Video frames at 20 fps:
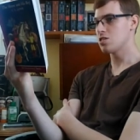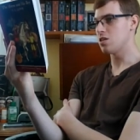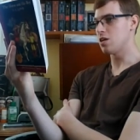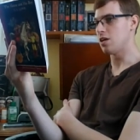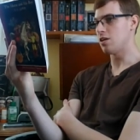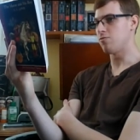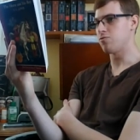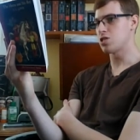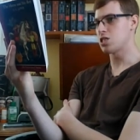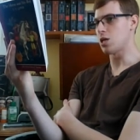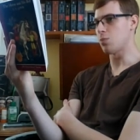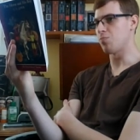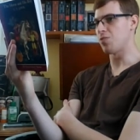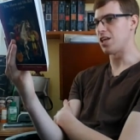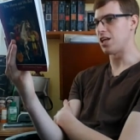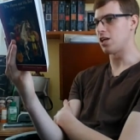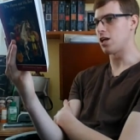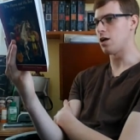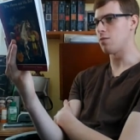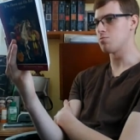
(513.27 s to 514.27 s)
if
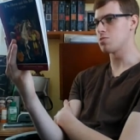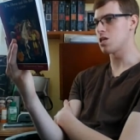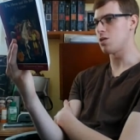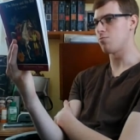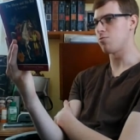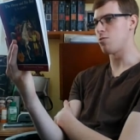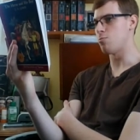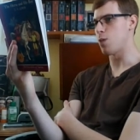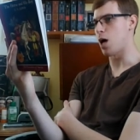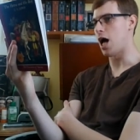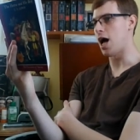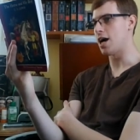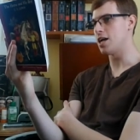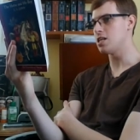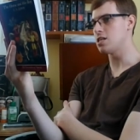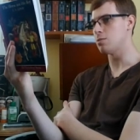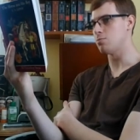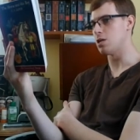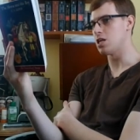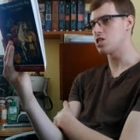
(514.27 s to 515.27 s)
something comes up from
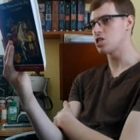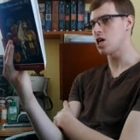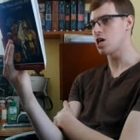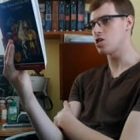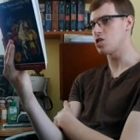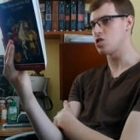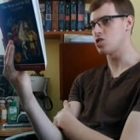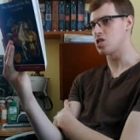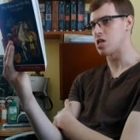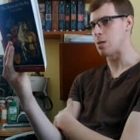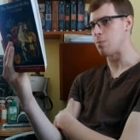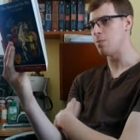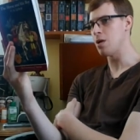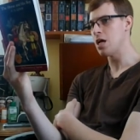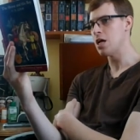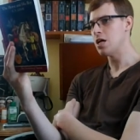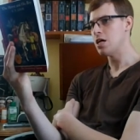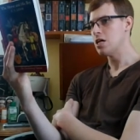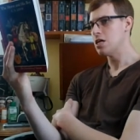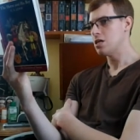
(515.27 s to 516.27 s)
behind him and touches him,
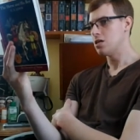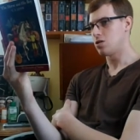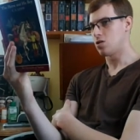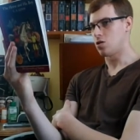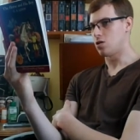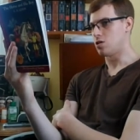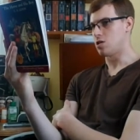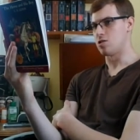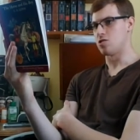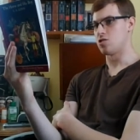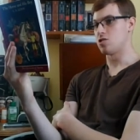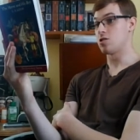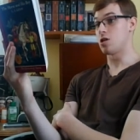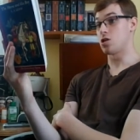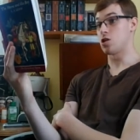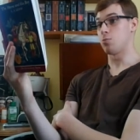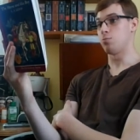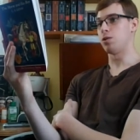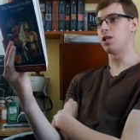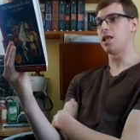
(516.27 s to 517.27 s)
not in
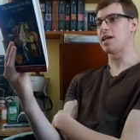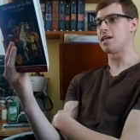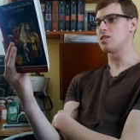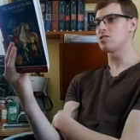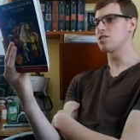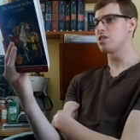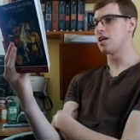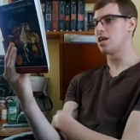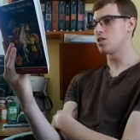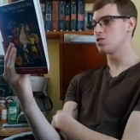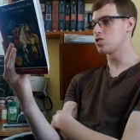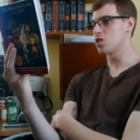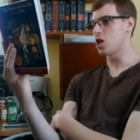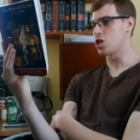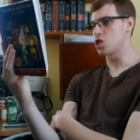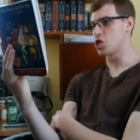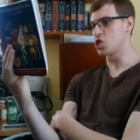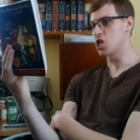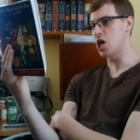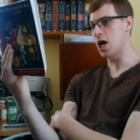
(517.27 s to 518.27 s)
such a place and at
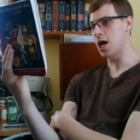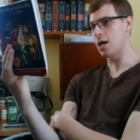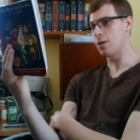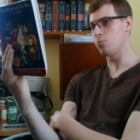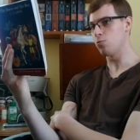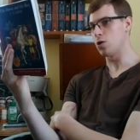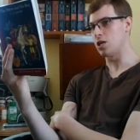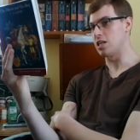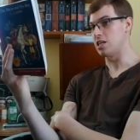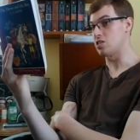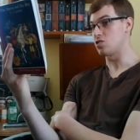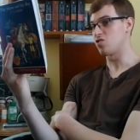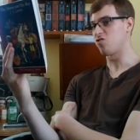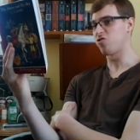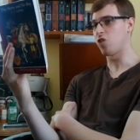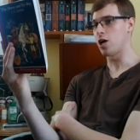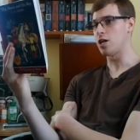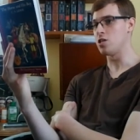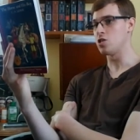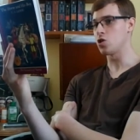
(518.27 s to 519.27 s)
such a time when he is
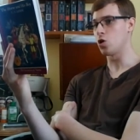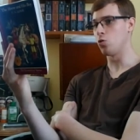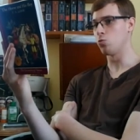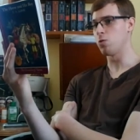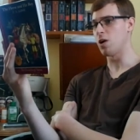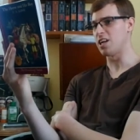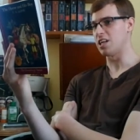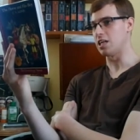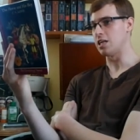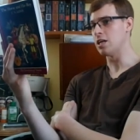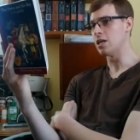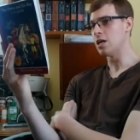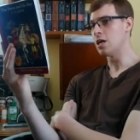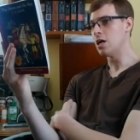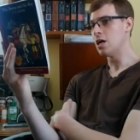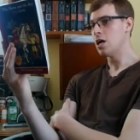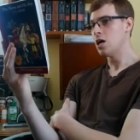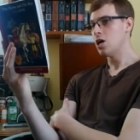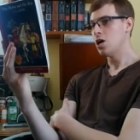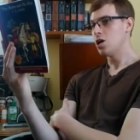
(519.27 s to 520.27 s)
frightened already.
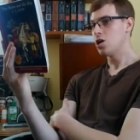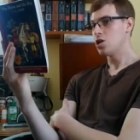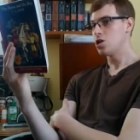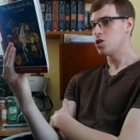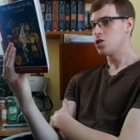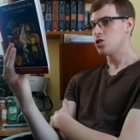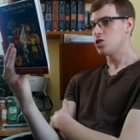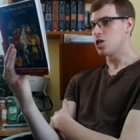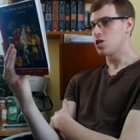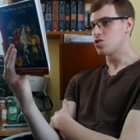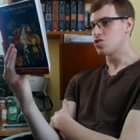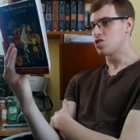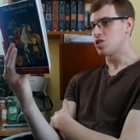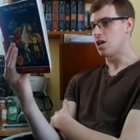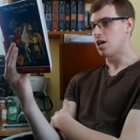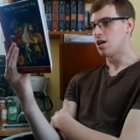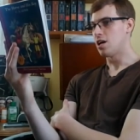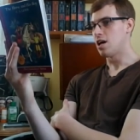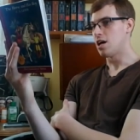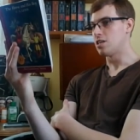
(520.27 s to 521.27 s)
Shasta,
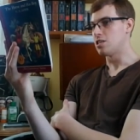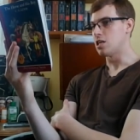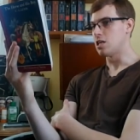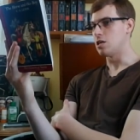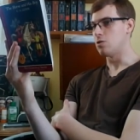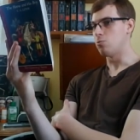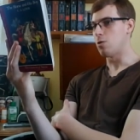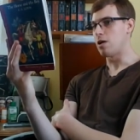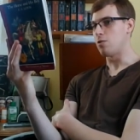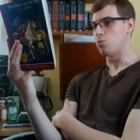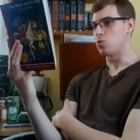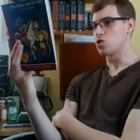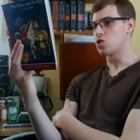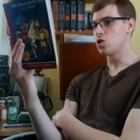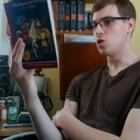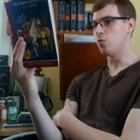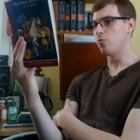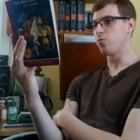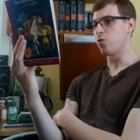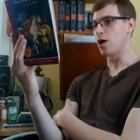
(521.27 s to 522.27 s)
at any rate, was
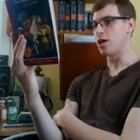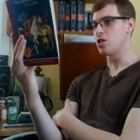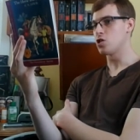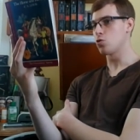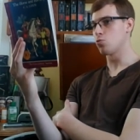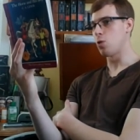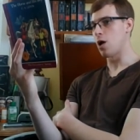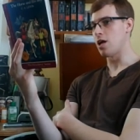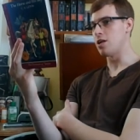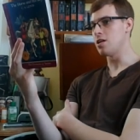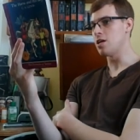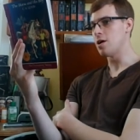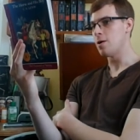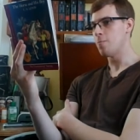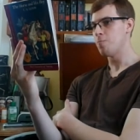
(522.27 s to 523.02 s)
too frightened to run.